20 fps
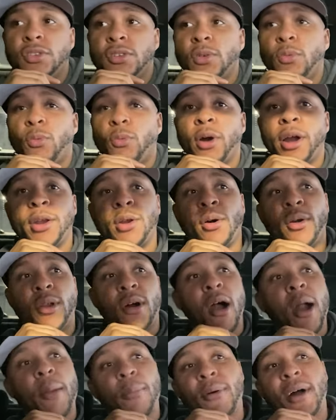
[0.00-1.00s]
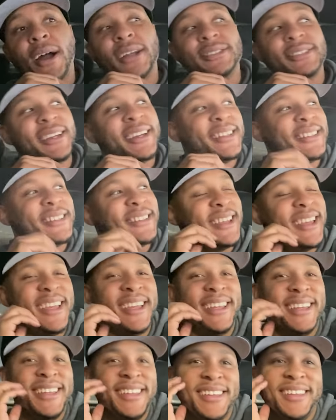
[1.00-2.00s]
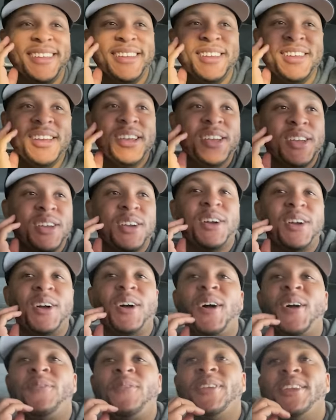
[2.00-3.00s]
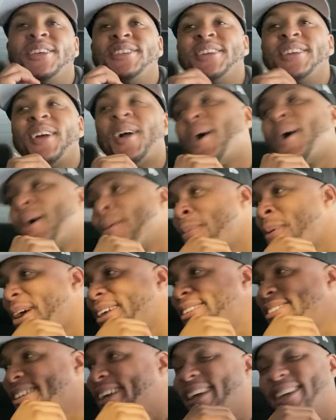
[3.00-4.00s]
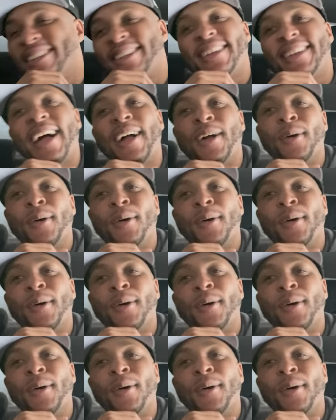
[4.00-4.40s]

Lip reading: Working on our project, her finishing her project, it's a lot